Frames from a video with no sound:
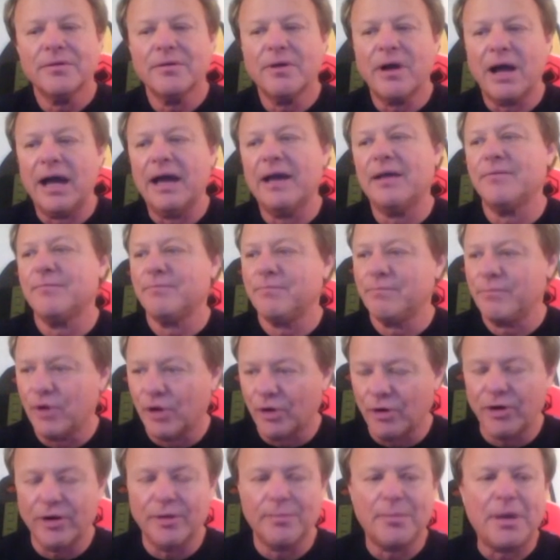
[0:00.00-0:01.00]
I'd
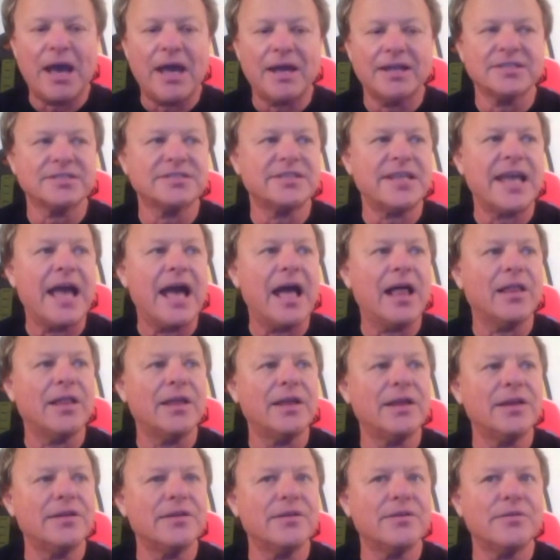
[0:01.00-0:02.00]
heard about his
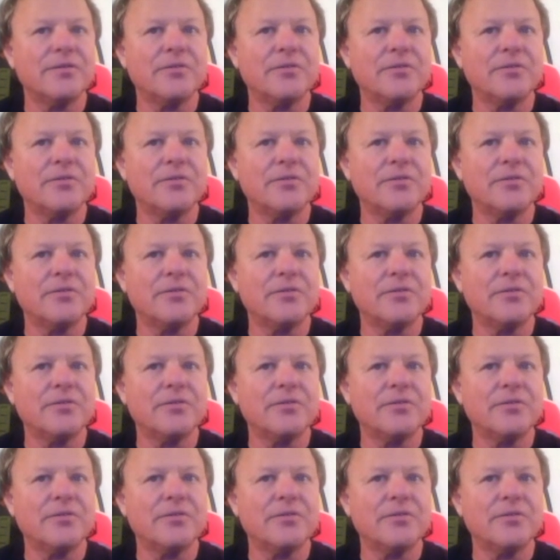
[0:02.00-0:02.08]
talent.